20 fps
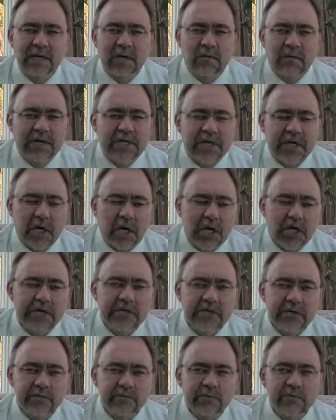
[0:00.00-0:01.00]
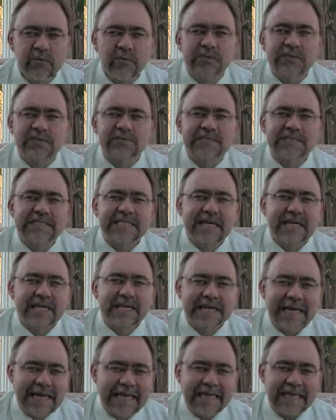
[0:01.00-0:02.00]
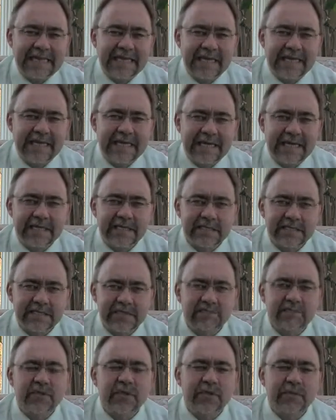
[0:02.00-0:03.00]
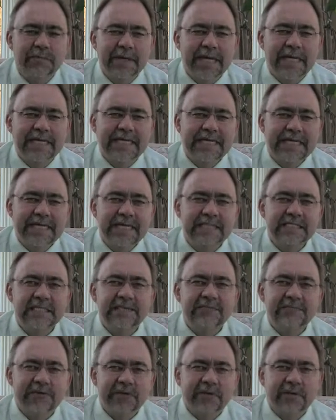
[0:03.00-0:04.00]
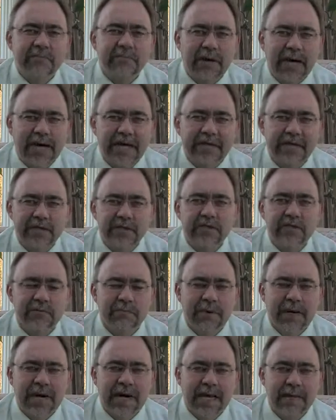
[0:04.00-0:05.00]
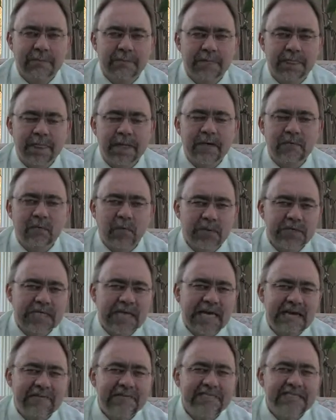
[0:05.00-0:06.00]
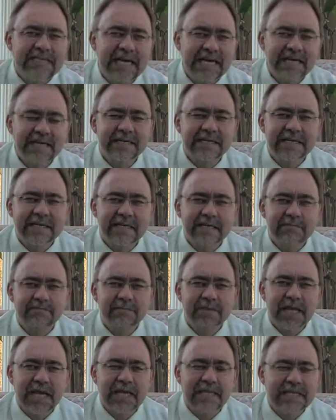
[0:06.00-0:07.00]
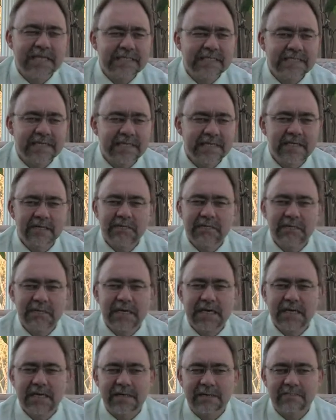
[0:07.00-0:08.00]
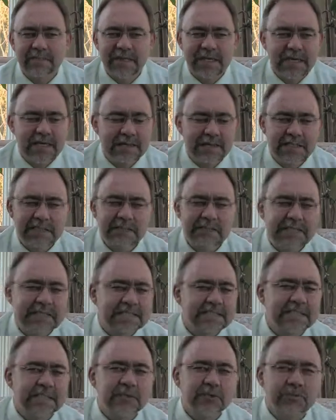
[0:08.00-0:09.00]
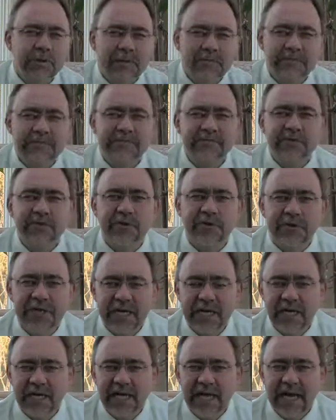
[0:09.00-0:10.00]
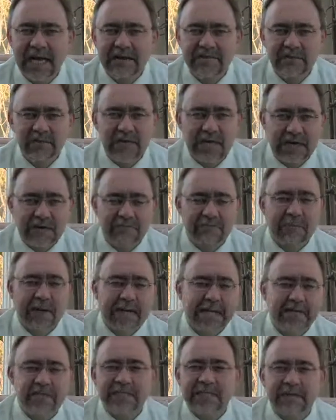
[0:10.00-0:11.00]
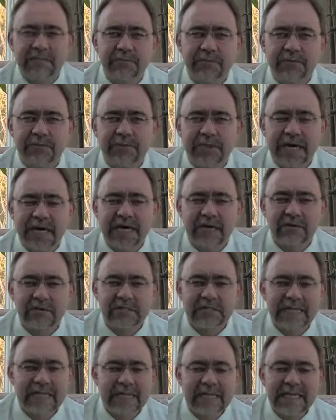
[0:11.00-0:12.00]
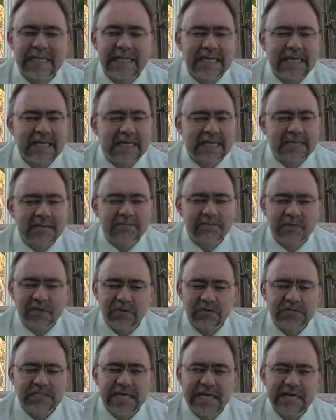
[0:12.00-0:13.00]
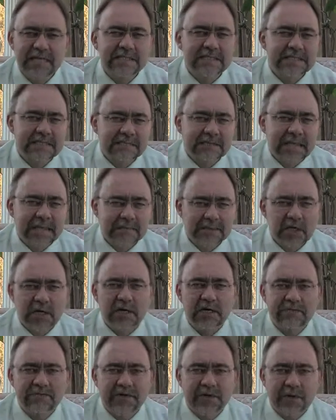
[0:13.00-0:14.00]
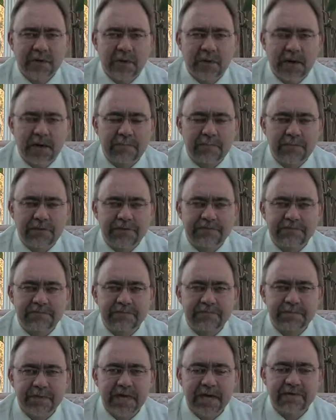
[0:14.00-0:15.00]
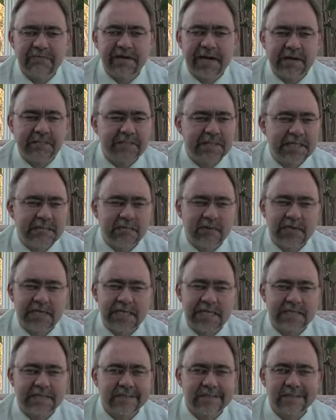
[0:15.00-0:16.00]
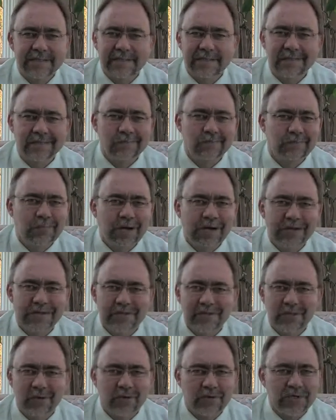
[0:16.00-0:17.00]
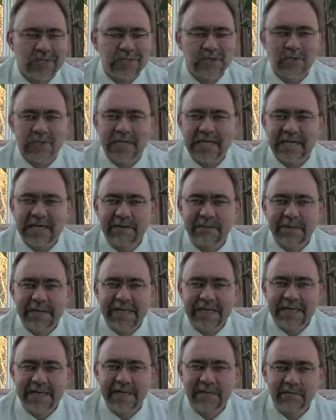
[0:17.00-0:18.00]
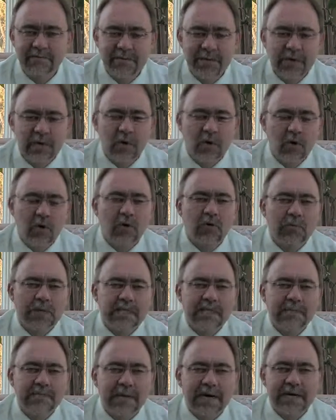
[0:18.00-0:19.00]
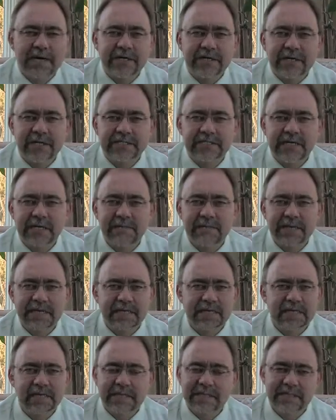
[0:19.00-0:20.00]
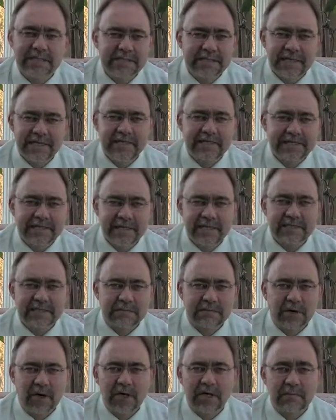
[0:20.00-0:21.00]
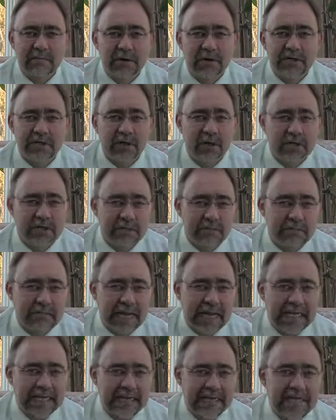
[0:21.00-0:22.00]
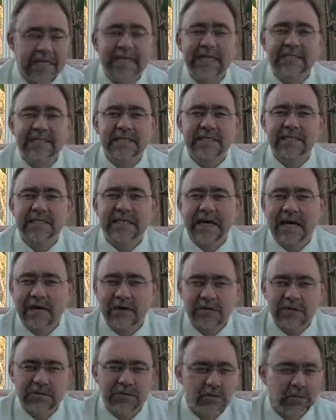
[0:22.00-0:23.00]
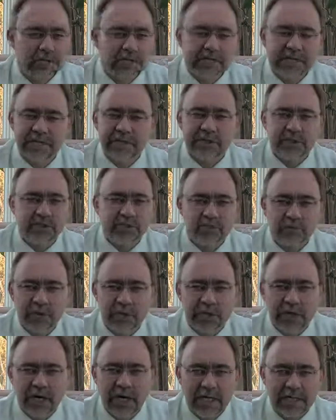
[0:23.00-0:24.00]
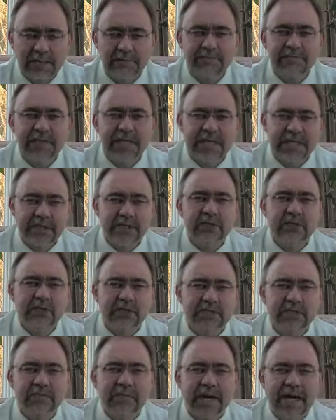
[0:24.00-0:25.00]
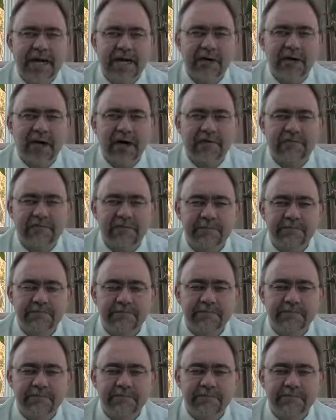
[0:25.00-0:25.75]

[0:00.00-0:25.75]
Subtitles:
One of the cardinal rules of selling anything is to make it easy for the buyer to buy. But when you have a tenant in it, and that tenant, it's disruptive to their lives to have buyers come through the house, those tenants sometimes aren't very cooperative. I've had people that bar the doors, don't let anybody in, or when the buyer does come in, the tenant tells them all about all the bad things in the house. Whether they're true or not, it turns a buyer off.